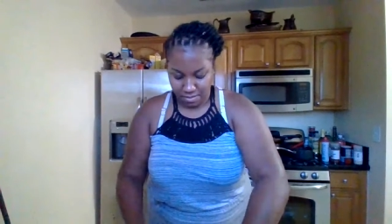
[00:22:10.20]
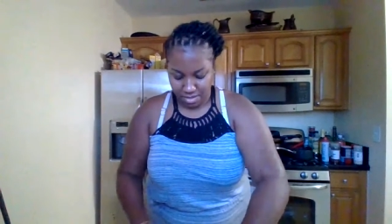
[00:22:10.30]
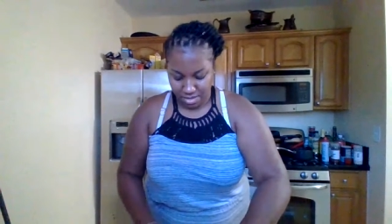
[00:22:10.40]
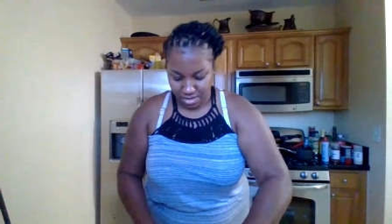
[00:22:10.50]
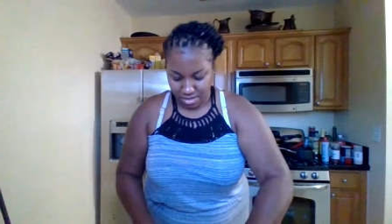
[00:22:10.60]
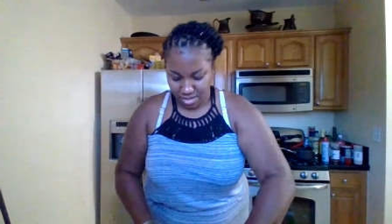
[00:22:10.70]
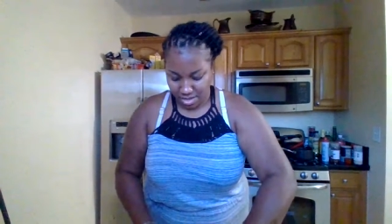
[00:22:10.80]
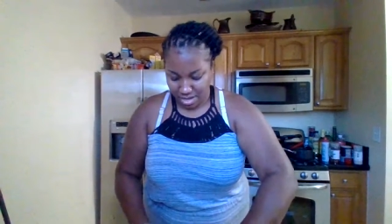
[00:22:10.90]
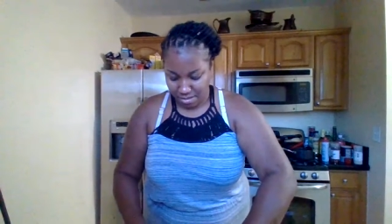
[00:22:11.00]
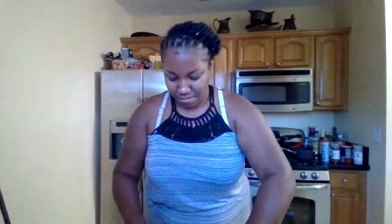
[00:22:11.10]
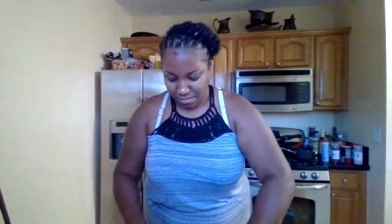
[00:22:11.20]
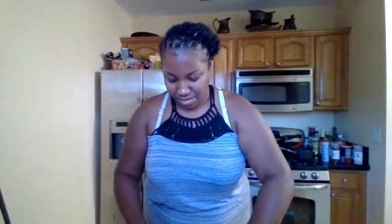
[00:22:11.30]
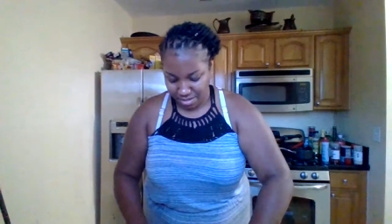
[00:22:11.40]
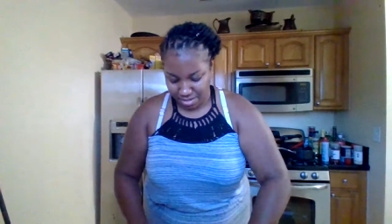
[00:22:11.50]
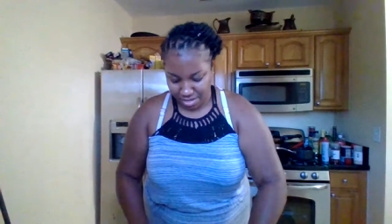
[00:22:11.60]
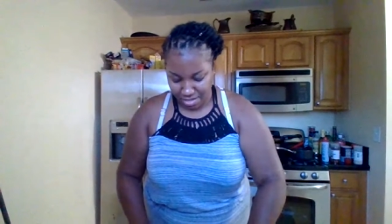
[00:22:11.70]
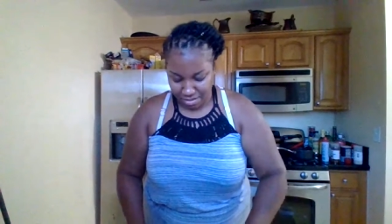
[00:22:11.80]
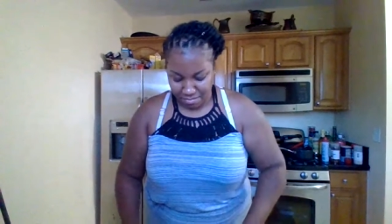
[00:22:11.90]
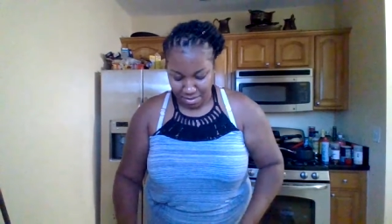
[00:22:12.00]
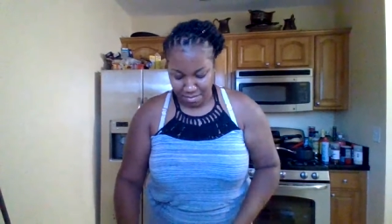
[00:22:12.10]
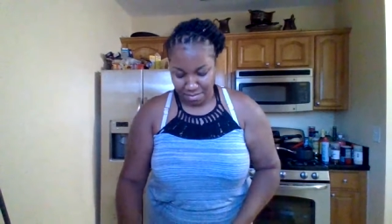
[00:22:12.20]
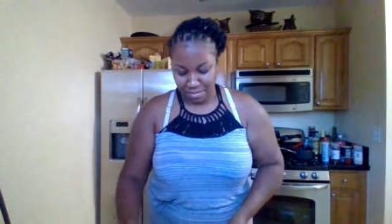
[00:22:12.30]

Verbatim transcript: This is the end presentation, baby.